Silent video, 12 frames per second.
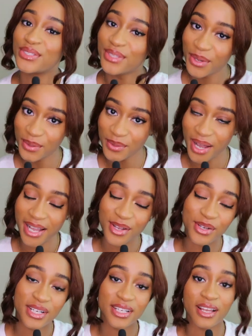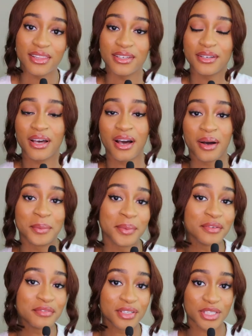So I got another
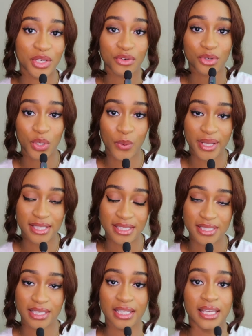video request.